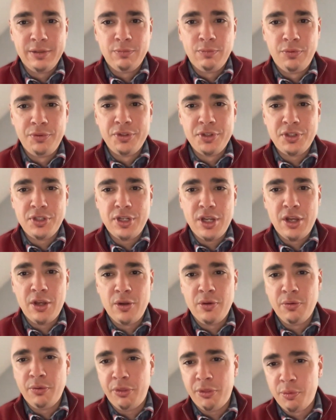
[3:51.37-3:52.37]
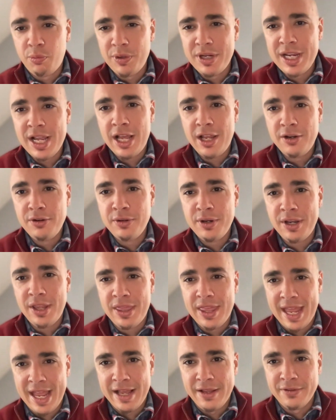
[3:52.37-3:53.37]
we'll just go
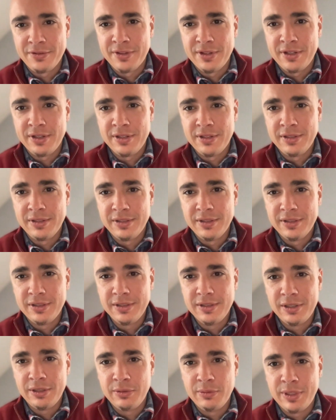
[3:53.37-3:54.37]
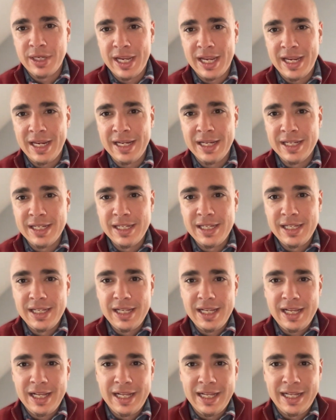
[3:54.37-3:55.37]
300,000, okay,
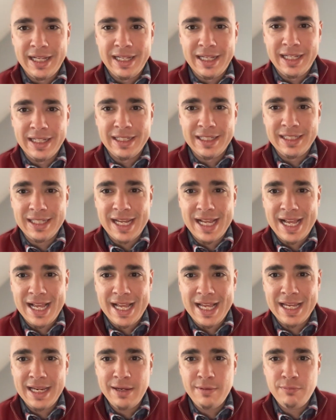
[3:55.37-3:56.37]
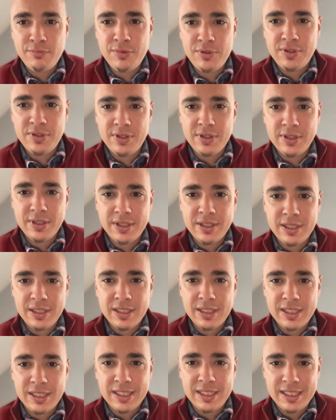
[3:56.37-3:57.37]
times
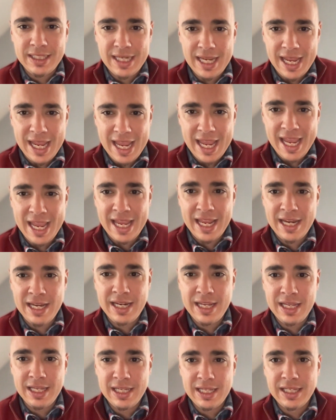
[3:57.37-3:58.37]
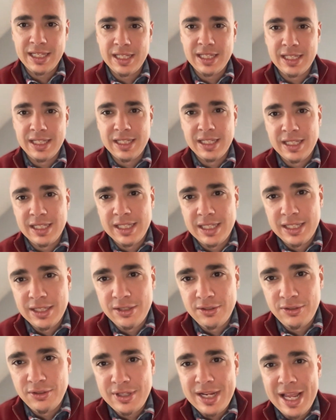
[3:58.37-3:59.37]
10.
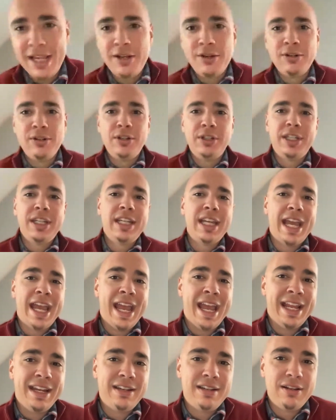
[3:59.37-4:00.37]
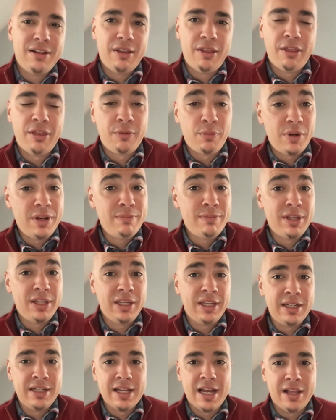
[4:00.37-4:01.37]
So now you're looking at $3
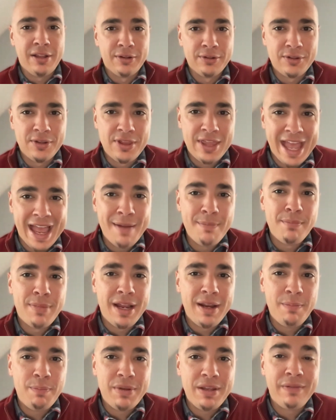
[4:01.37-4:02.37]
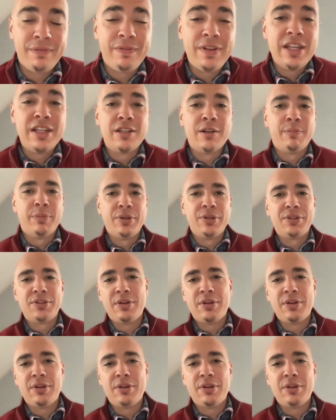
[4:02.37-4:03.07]
million. That might be feasible.